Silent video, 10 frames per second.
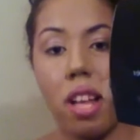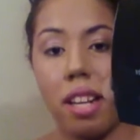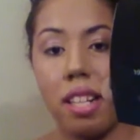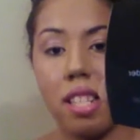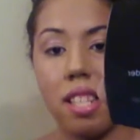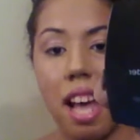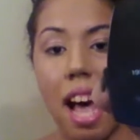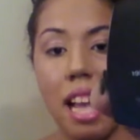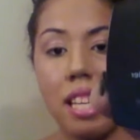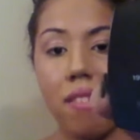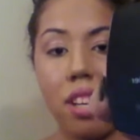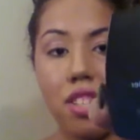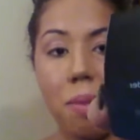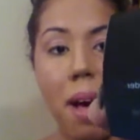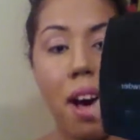It's the High
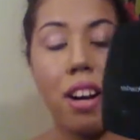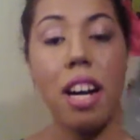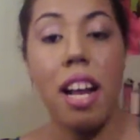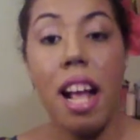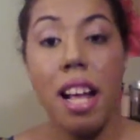Definition Powder.